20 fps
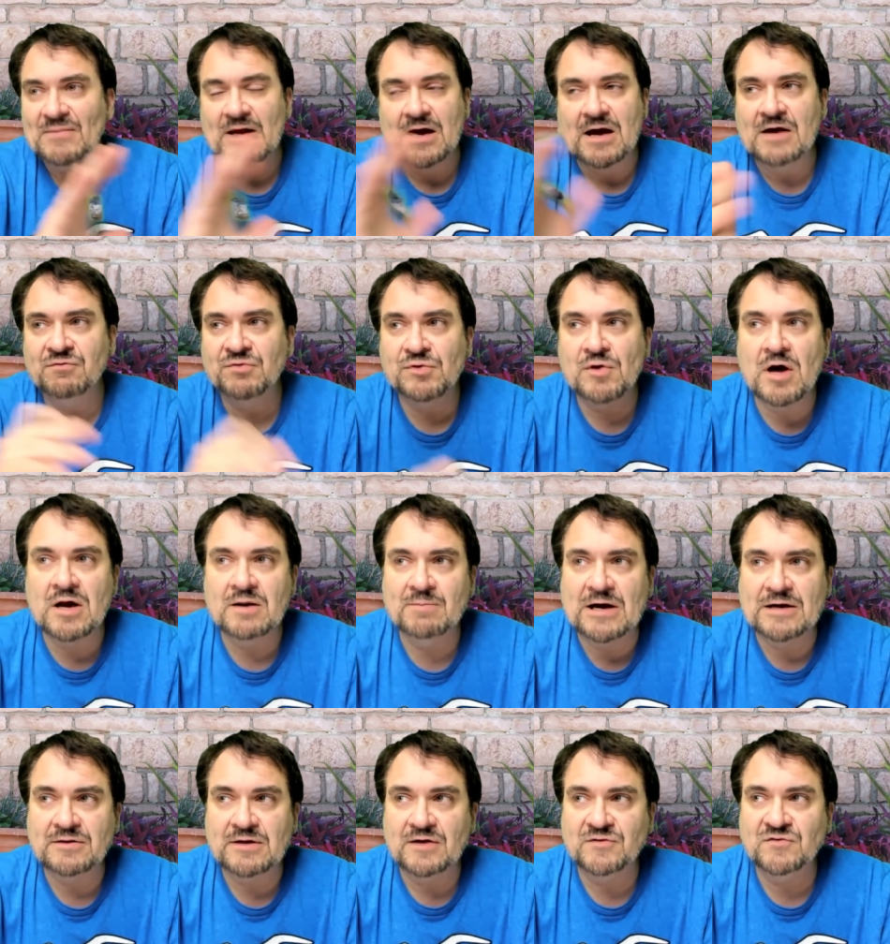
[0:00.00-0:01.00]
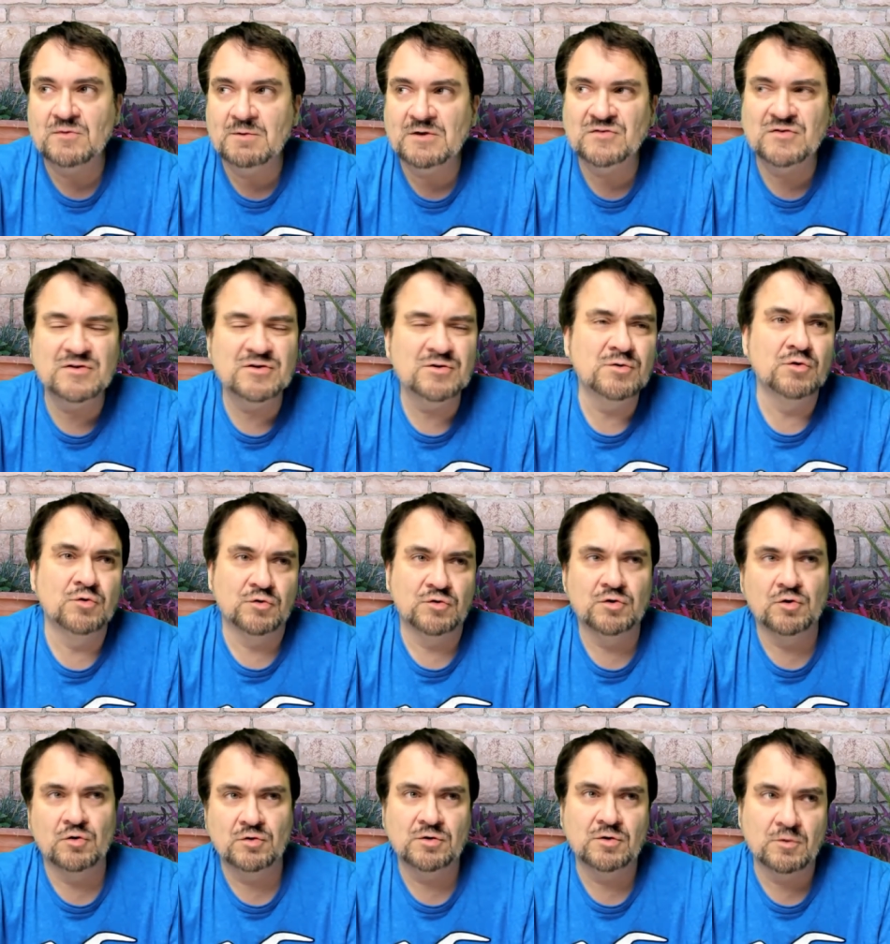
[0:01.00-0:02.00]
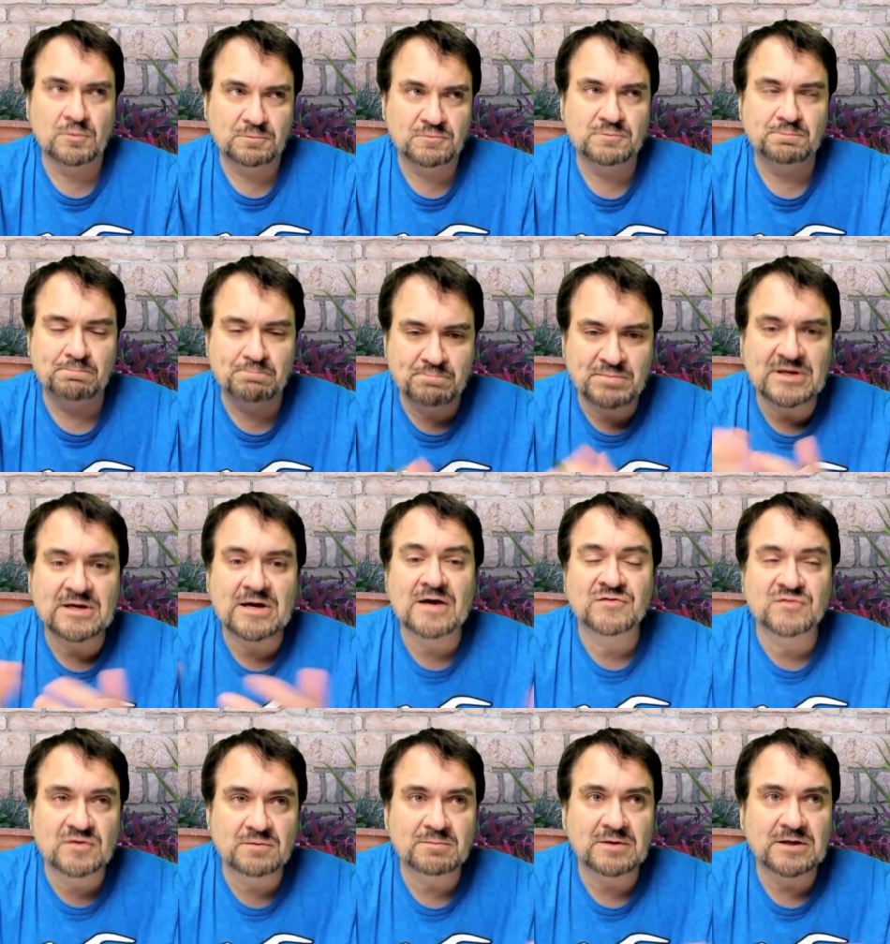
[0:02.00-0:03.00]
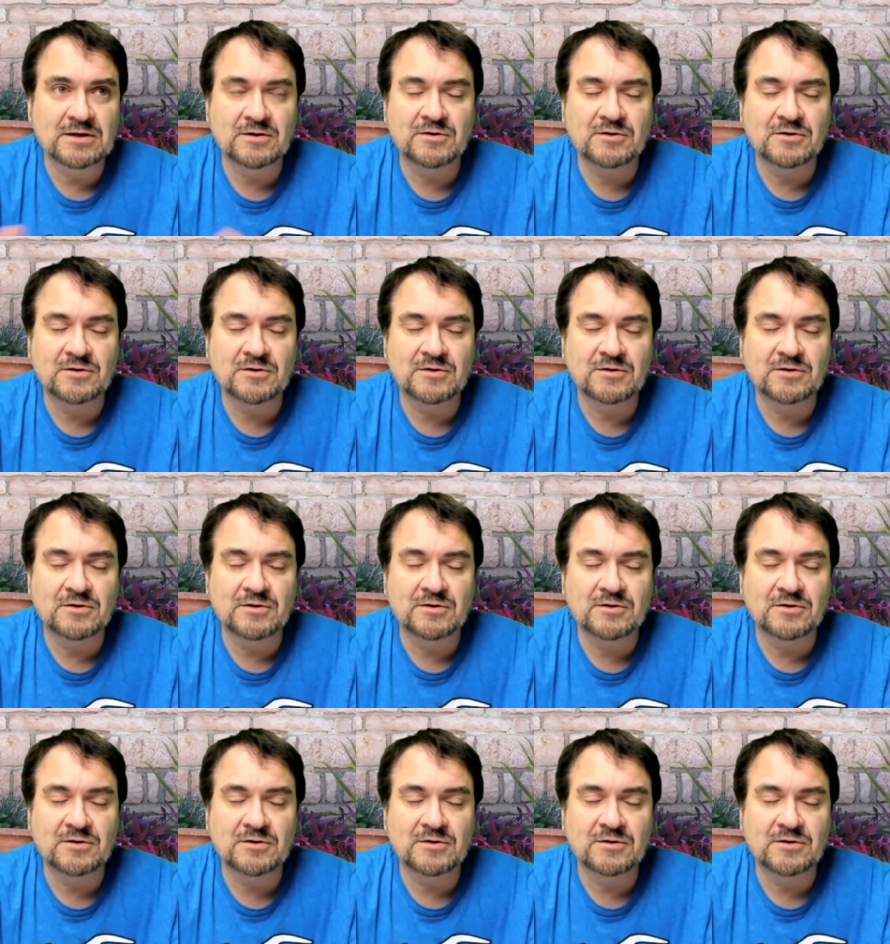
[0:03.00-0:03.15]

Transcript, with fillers: I've thought about that. Somebody said you, you're you're you're BSing me.